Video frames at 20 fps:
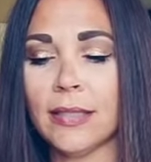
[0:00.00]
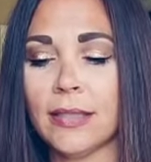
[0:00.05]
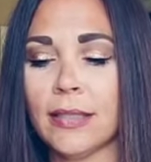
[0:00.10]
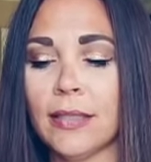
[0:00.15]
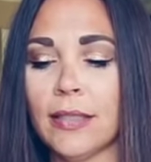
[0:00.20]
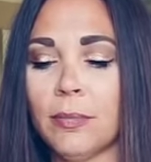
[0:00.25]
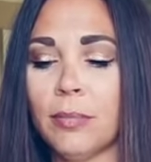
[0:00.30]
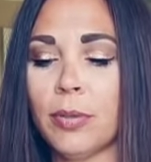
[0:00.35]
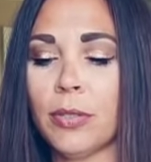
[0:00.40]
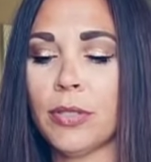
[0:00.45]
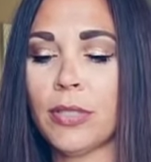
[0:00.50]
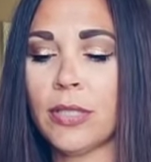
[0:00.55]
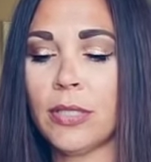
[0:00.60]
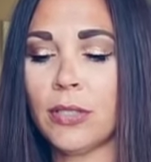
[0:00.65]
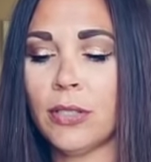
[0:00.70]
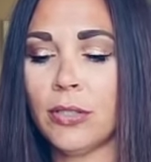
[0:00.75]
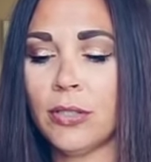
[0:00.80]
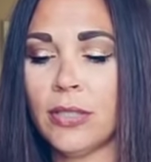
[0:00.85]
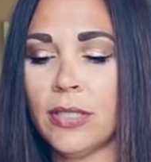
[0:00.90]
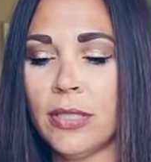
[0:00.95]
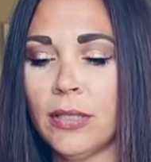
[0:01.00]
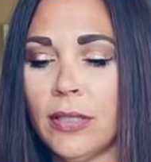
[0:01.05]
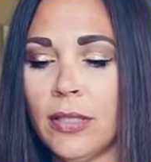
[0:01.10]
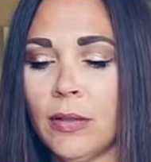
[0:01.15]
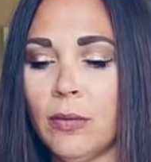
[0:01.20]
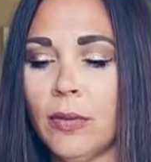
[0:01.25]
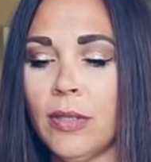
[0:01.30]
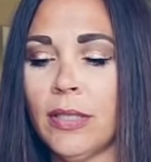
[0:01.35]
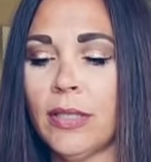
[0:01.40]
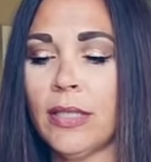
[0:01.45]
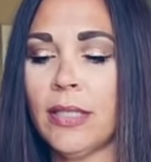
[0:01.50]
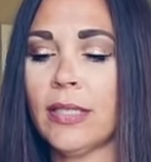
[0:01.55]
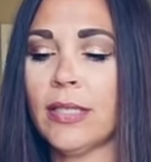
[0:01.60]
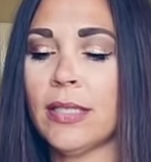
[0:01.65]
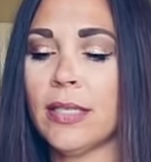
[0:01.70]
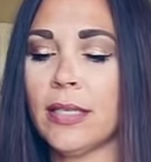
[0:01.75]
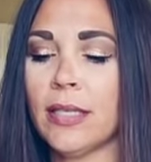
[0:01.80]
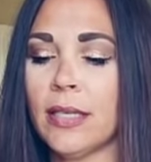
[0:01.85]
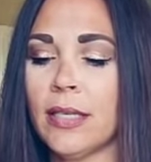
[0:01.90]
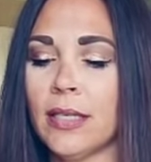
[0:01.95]
then the person you're dealing with
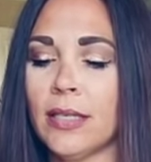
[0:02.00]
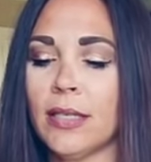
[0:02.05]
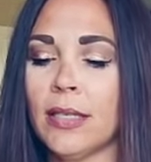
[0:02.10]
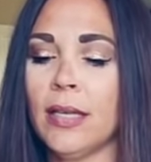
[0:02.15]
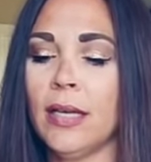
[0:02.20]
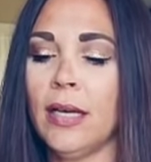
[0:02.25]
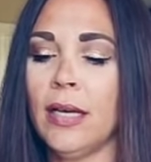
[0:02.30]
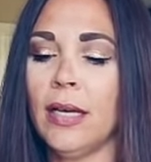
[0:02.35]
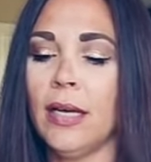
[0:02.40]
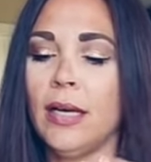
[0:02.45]
is in